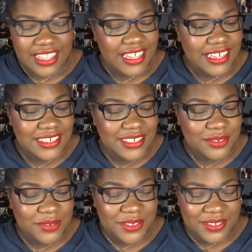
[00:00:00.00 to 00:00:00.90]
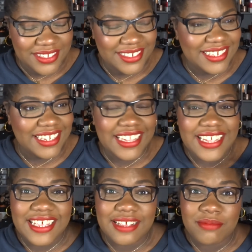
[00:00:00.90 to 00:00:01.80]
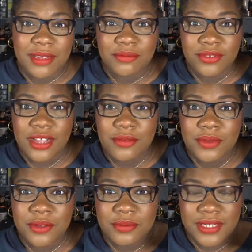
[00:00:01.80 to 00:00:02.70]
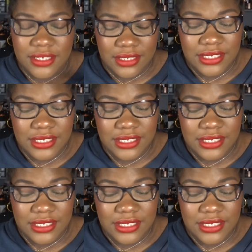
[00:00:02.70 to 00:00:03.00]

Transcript: And this one, my brow pomade.